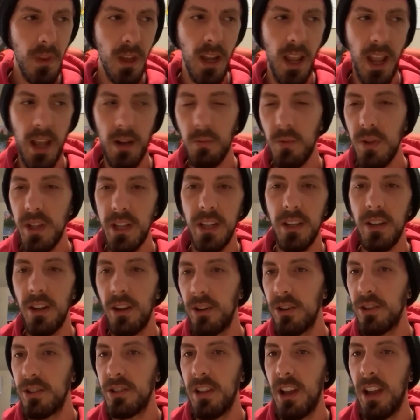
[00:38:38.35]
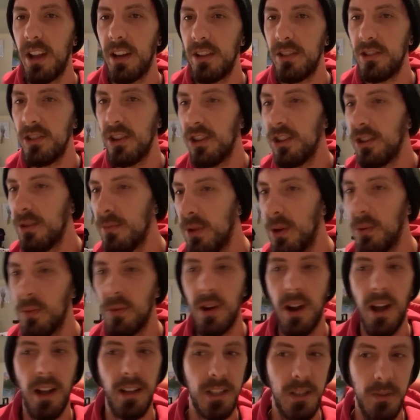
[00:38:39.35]
and we can understand each other, but we're
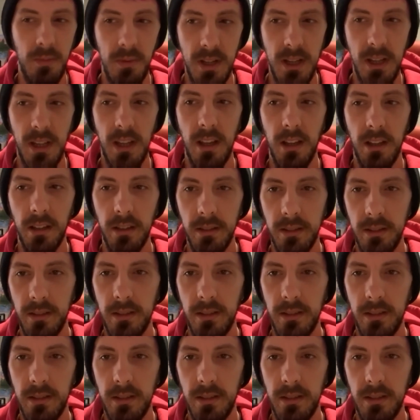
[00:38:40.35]
not speaking.